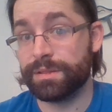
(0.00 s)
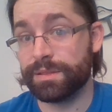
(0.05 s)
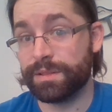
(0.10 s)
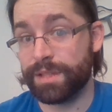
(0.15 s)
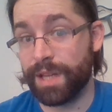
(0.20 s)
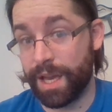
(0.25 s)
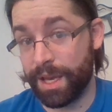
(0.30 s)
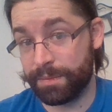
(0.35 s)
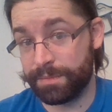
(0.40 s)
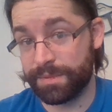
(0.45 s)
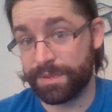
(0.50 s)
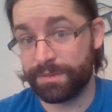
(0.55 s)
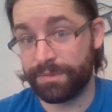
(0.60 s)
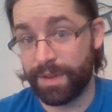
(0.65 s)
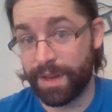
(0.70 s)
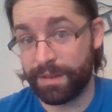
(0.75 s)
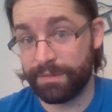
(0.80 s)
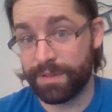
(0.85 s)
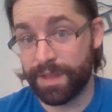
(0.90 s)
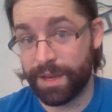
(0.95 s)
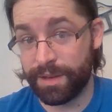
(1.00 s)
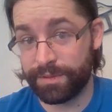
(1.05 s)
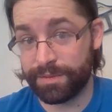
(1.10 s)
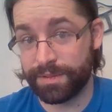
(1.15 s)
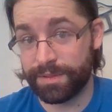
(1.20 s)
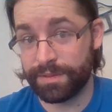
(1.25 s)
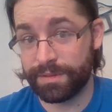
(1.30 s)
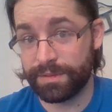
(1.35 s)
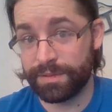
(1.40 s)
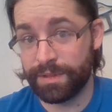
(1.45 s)
times
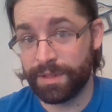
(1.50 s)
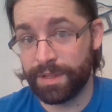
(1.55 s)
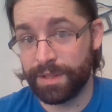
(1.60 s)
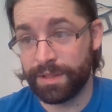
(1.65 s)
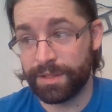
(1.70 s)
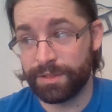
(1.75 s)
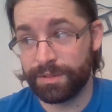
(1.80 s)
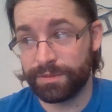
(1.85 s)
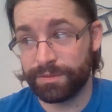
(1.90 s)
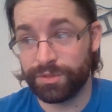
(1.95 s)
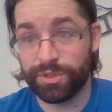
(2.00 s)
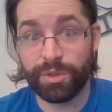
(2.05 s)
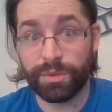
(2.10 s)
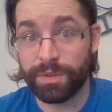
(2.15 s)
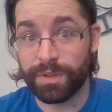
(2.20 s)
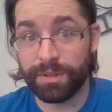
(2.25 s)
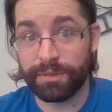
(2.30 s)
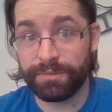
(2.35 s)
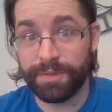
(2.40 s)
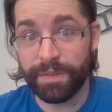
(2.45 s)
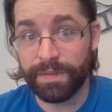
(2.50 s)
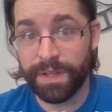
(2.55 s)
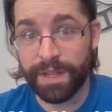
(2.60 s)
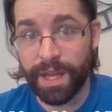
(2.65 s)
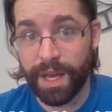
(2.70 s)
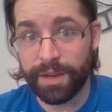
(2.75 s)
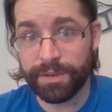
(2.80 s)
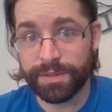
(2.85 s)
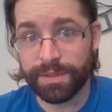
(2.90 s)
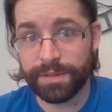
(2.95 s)
5,000,
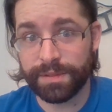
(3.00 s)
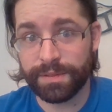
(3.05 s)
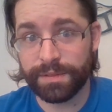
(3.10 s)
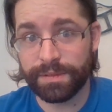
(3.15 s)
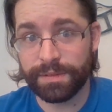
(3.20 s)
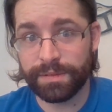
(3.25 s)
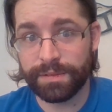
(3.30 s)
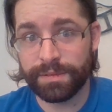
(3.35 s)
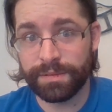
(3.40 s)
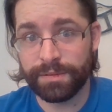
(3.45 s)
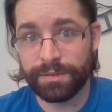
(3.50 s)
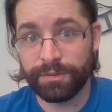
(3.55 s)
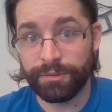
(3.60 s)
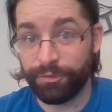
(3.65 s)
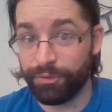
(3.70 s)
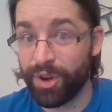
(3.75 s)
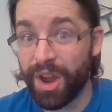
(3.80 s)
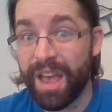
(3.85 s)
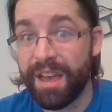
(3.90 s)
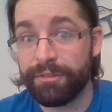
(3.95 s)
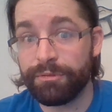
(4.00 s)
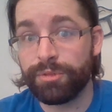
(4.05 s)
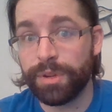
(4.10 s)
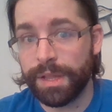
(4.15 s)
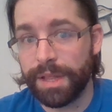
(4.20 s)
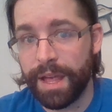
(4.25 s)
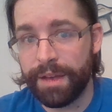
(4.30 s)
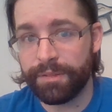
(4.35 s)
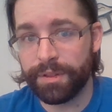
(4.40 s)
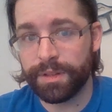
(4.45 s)
250,000 for every
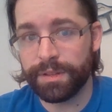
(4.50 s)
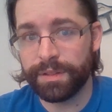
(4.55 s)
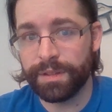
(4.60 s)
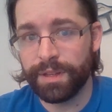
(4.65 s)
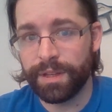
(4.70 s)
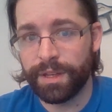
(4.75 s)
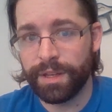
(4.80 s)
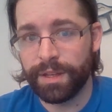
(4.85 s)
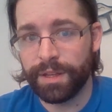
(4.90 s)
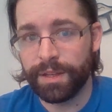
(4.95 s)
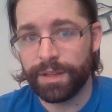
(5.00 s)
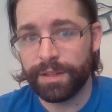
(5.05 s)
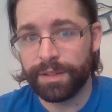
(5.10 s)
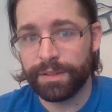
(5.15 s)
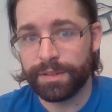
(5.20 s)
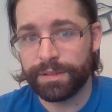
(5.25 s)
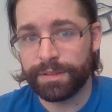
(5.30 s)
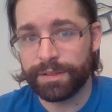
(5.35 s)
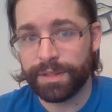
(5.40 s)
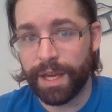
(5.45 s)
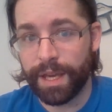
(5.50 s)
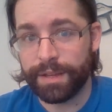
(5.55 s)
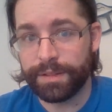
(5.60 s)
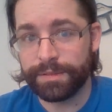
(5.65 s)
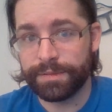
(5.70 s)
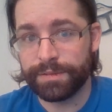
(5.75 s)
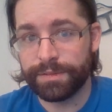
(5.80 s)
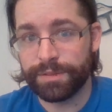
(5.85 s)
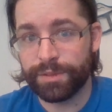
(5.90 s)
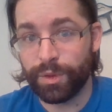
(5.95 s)
level. Okay,
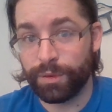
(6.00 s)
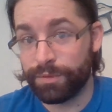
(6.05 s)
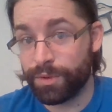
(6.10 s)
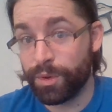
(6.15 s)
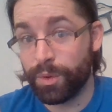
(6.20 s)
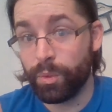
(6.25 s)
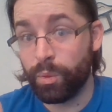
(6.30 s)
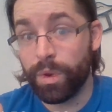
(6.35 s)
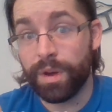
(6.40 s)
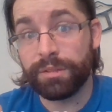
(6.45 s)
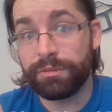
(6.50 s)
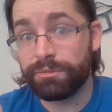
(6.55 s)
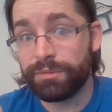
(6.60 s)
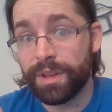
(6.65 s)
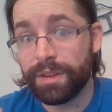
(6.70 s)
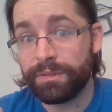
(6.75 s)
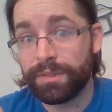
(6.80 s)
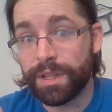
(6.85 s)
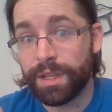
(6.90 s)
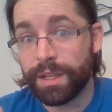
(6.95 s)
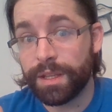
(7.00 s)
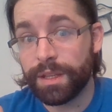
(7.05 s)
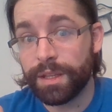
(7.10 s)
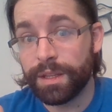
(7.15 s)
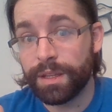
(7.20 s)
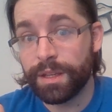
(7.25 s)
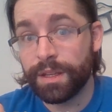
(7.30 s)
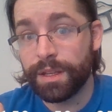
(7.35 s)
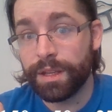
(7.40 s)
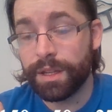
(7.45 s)
so if you're 150,
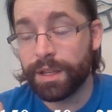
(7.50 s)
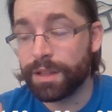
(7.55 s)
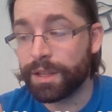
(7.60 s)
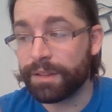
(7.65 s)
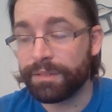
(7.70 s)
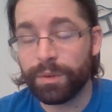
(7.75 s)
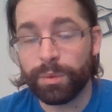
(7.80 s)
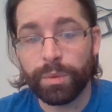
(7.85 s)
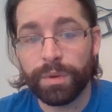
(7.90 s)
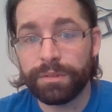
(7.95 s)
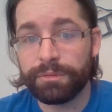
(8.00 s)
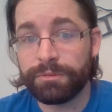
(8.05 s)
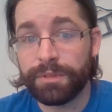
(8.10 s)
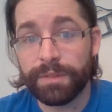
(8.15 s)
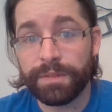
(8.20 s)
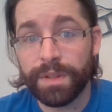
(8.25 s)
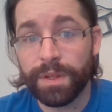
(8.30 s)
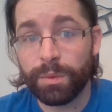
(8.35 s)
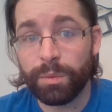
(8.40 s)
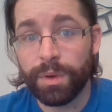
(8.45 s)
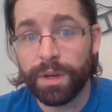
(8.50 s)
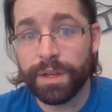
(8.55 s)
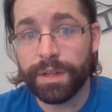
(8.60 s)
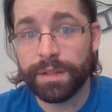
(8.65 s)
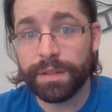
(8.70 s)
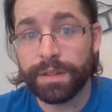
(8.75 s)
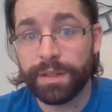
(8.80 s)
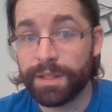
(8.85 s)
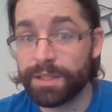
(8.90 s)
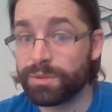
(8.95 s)
level
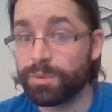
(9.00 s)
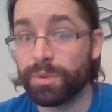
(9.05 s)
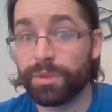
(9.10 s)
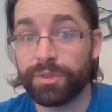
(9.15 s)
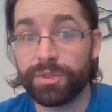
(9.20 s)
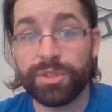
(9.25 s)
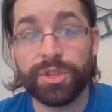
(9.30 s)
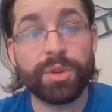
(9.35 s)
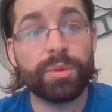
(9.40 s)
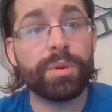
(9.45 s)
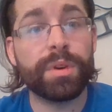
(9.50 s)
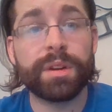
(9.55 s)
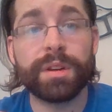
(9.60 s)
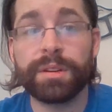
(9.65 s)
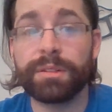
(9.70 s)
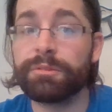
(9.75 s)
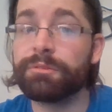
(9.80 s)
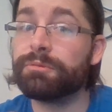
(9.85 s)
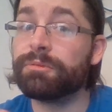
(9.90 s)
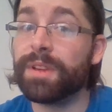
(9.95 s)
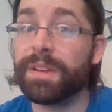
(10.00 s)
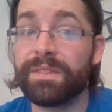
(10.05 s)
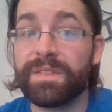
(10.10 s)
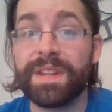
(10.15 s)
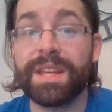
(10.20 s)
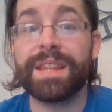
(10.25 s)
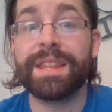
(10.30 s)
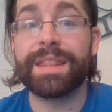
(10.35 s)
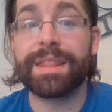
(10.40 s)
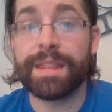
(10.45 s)
151 is worth
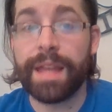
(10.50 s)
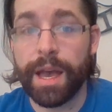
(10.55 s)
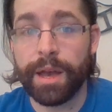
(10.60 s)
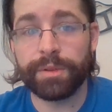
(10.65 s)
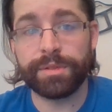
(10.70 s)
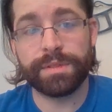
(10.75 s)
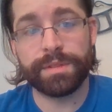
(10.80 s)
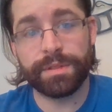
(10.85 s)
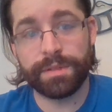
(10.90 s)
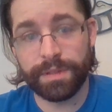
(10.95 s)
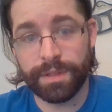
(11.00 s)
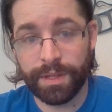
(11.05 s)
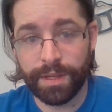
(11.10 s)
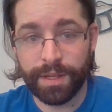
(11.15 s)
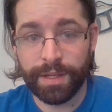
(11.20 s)
250,000